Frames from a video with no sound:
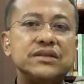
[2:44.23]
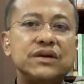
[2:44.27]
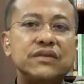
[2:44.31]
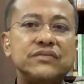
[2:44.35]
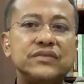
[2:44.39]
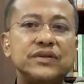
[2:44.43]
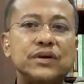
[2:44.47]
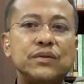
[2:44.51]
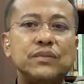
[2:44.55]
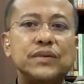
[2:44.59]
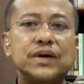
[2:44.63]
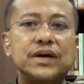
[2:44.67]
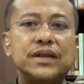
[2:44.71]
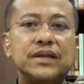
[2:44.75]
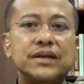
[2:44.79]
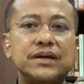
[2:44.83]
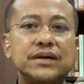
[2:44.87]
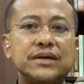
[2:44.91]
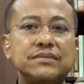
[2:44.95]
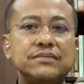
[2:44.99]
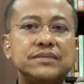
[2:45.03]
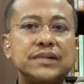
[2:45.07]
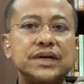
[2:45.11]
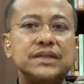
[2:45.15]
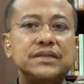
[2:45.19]
of your
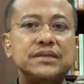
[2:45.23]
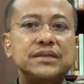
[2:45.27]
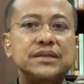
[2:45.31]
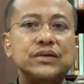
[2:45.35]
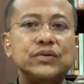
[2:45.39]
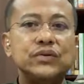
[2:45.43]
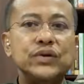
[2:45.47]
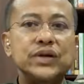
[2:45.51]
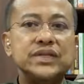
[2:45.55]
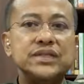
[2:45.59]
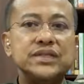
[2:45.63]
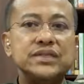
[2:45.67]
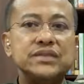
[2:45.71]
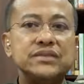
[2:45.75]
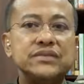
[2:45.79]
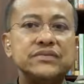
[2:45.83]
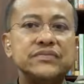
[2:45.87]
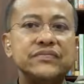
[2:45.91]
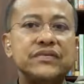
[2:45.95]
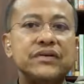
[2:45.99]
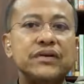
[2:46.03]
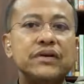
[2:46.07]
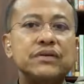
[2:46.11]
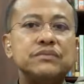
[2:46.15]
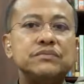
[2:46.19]
mother, but the questions
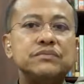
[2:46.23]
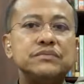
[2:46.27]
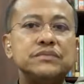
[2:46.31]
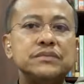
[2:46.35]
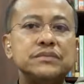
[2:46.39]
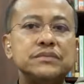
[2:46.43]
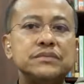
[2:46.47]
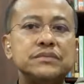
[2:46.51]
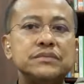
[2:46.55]
from